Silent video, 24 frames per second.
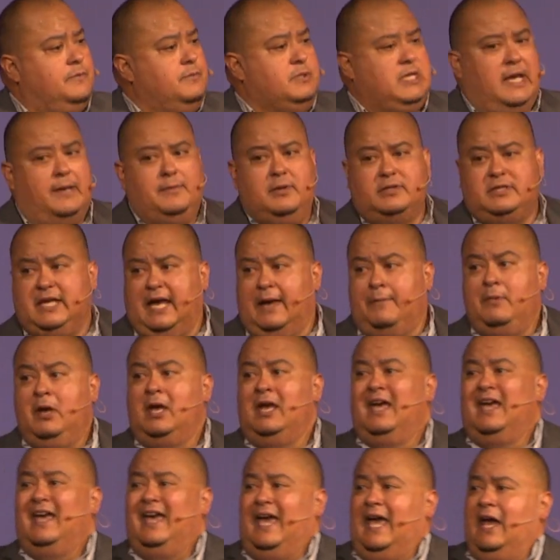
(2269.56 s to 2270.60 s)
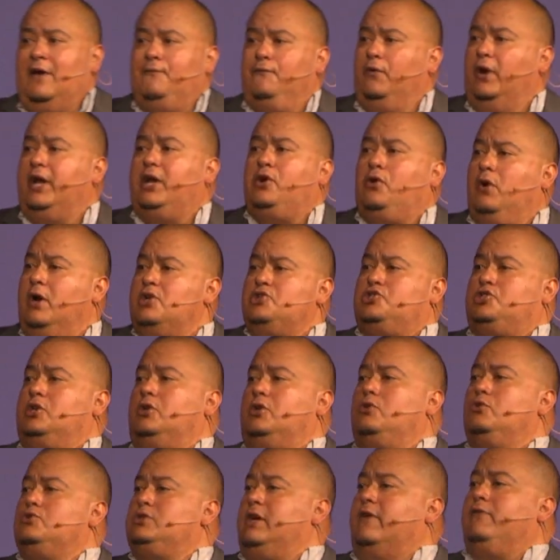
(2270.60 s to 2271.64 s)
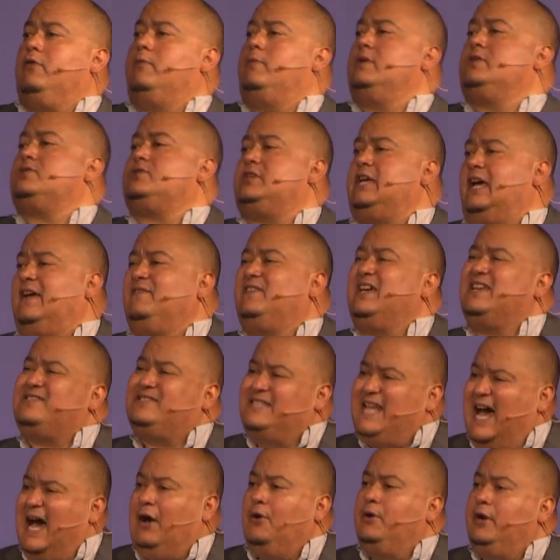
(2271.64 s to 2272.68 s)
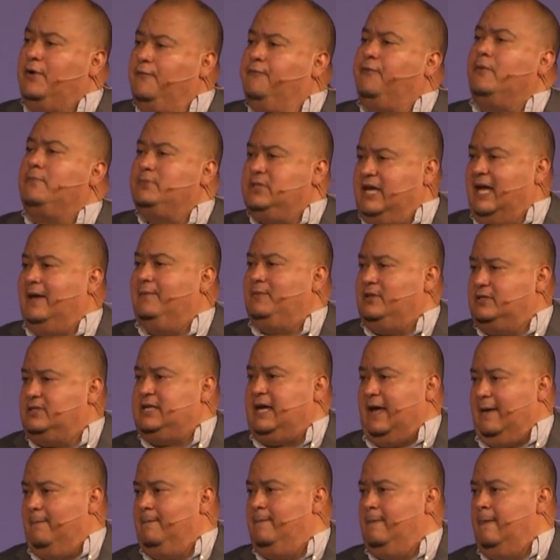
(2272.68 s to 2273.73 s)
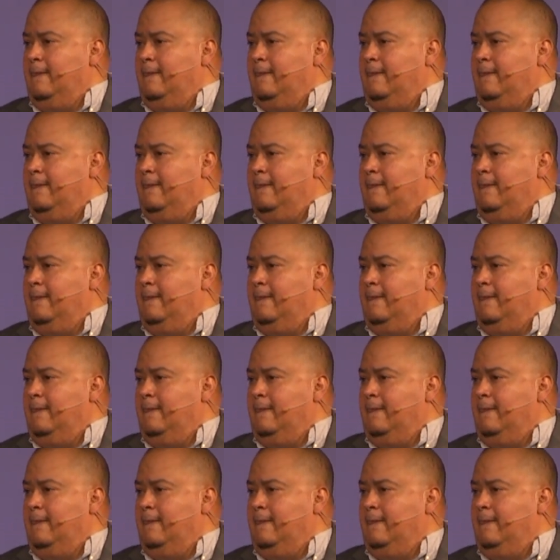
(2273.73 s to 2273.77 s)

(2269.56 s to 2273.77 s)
time to time. Every Christian who's ever been saved has doubted from time to time.